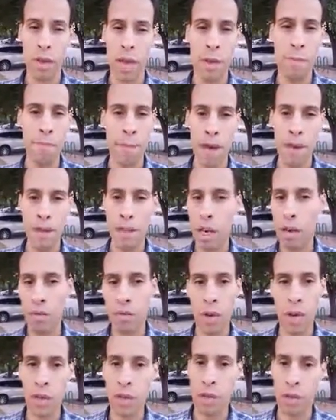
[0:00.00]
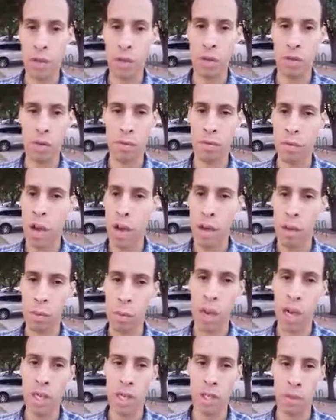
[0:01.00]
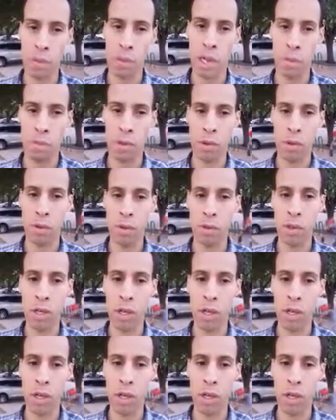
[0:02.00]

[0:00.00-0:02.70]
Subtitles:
It might not register right away to people,